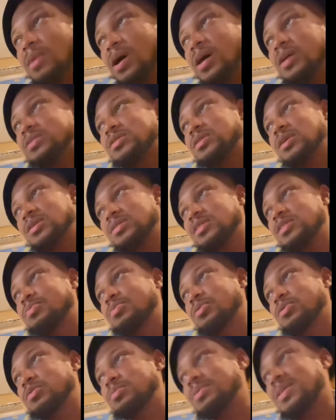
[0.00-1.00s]
Is this
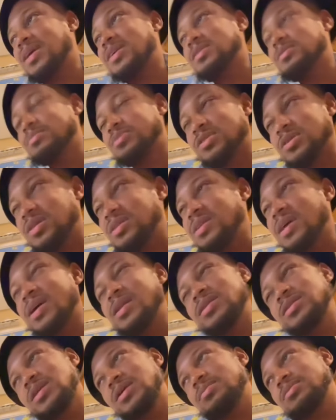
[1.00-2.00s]
supposed to be like some sugar daddy
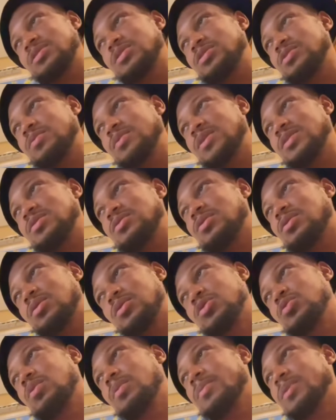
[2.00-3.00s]
type situation, or you
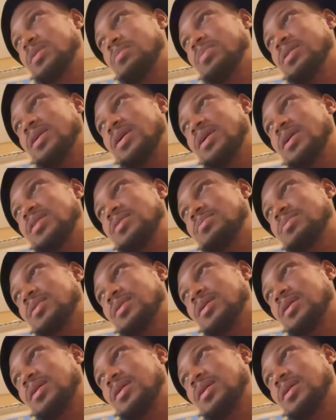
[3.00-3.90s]
want me to be your husband?